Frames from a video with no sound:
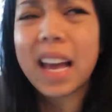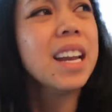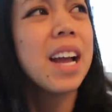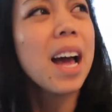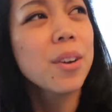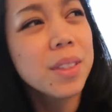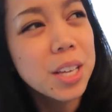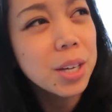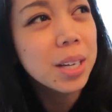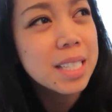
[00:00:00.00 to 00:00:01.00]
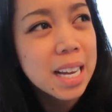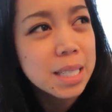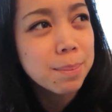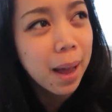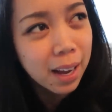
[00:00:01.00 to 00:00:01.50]
can I don't think you could
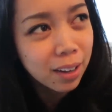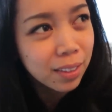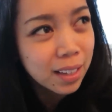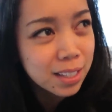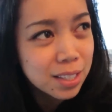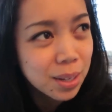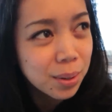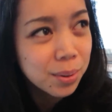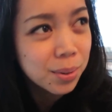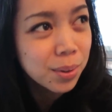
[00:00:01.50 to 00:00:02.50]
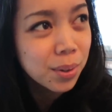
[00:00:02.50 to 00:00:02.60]
text back on this though.